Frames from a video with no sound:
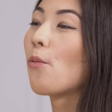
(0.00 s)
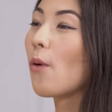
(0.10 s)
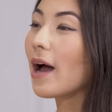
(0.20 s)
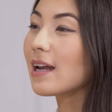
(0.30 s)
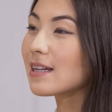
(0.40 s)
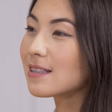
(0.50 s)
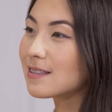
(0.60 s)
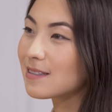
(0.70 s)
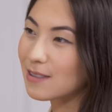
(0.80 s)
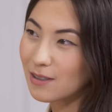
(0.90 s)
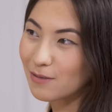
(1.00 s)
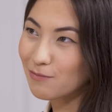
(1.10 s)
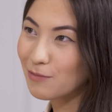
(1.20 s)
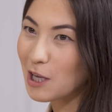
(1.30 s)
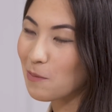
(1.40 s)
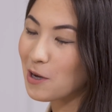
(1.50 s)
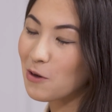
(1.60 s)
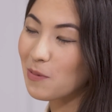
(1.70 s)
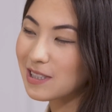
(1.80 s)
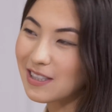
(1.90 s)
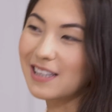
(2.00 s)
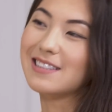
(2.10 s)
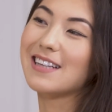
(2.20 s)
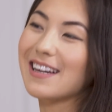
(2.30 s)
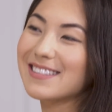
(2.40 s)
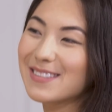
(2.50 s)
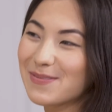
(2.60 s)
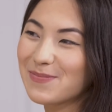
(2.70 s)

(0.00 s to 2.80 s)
what is keeping you busy these days?